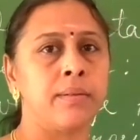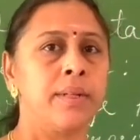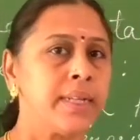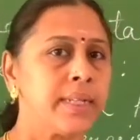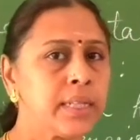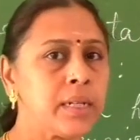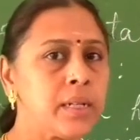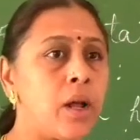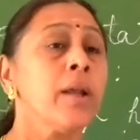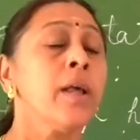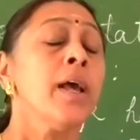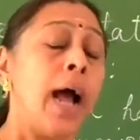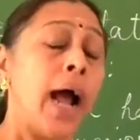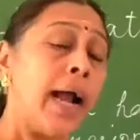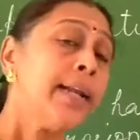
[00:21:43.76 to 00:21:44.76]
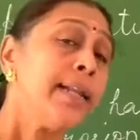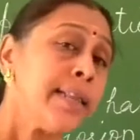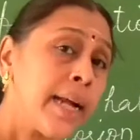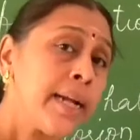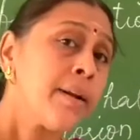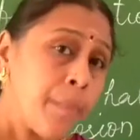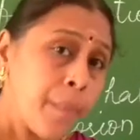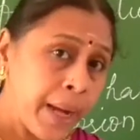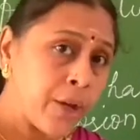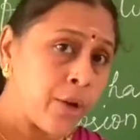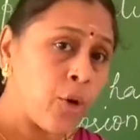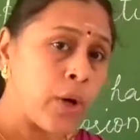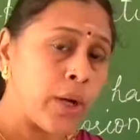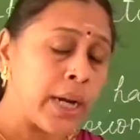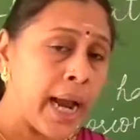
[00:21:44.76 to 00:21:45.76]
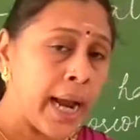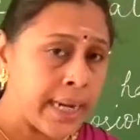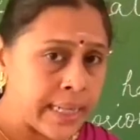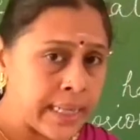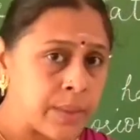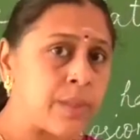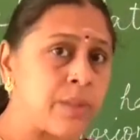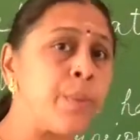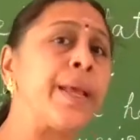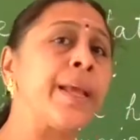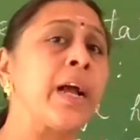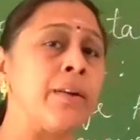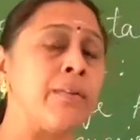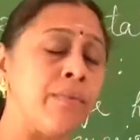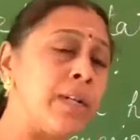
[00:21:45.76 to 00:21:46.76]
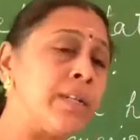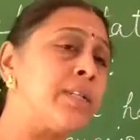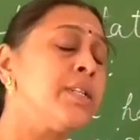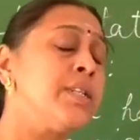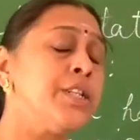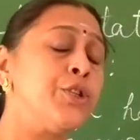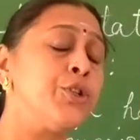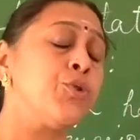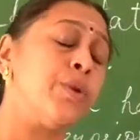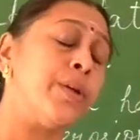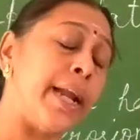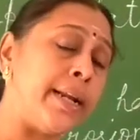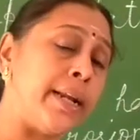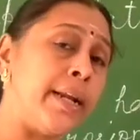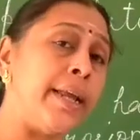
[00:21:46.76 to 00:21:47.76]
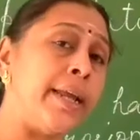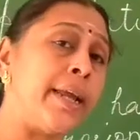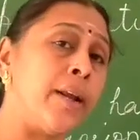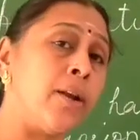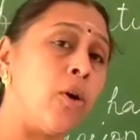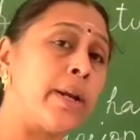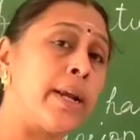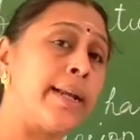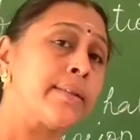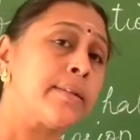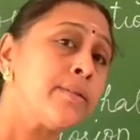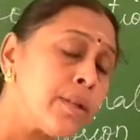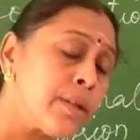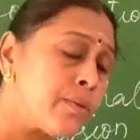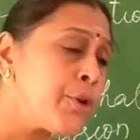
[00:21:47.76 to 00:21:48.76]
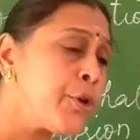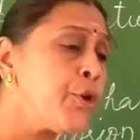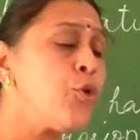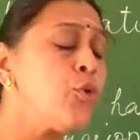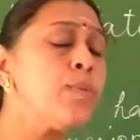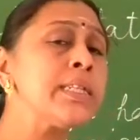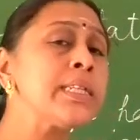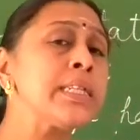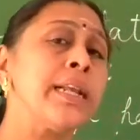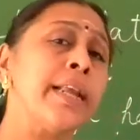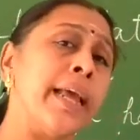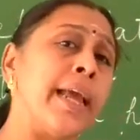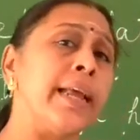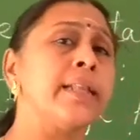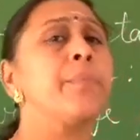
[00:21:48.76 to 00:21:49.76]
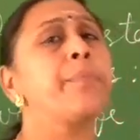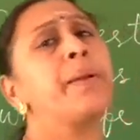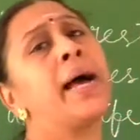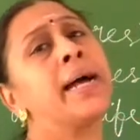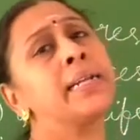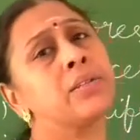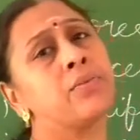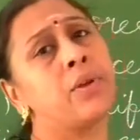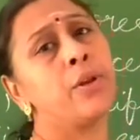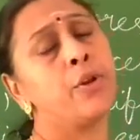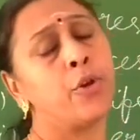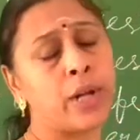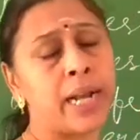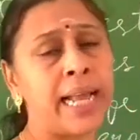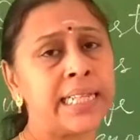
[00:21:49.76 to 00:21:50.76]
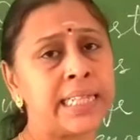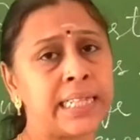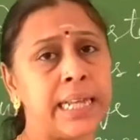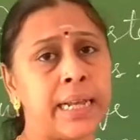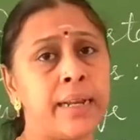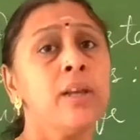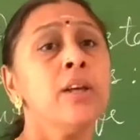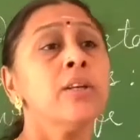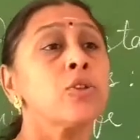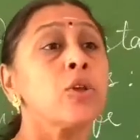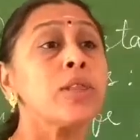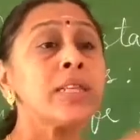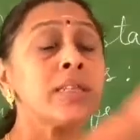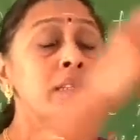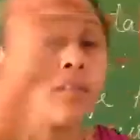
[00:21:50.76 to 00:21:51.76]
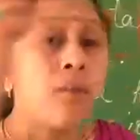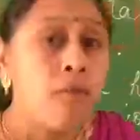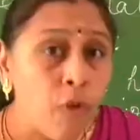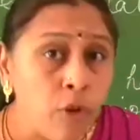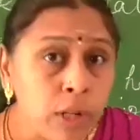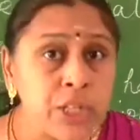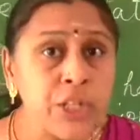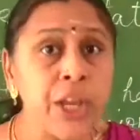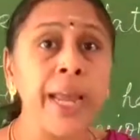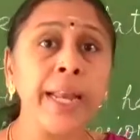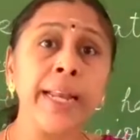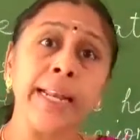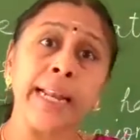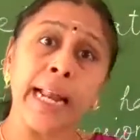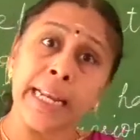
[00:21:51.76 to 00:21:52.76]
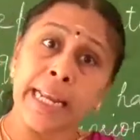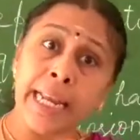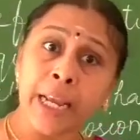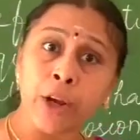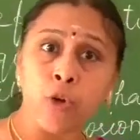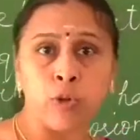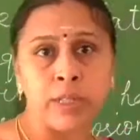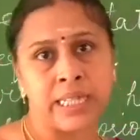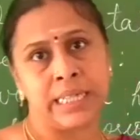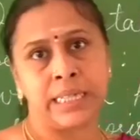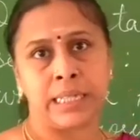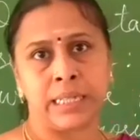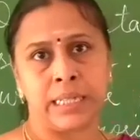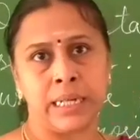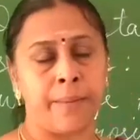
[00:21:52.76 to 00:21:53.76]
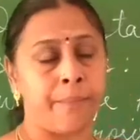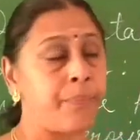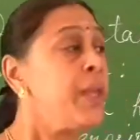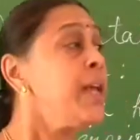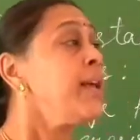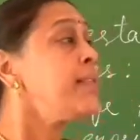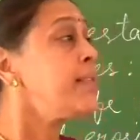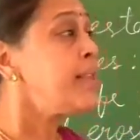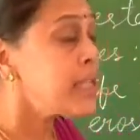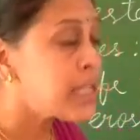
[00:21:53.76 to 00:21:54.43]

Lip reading: Is it not? And that microorganisms will be converted into dead and decayed organisms in humus, and again the plants will utilize that. So this is a food chain in an ecosystem. This